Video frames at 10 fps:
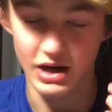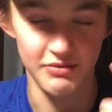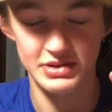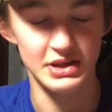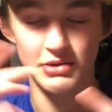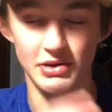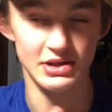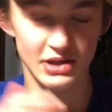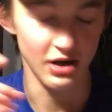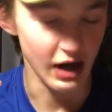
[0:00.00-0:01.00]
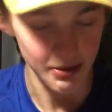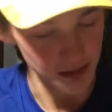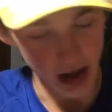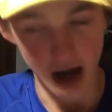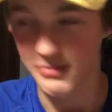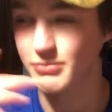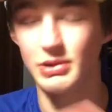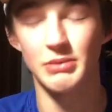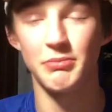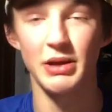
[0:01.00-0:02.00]
obviously you can tell I'm
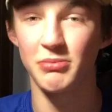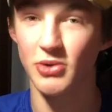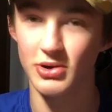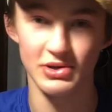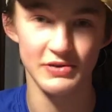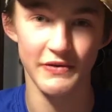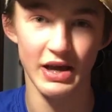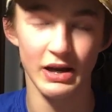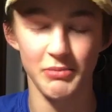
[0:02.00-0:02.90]
a big Broncos fan.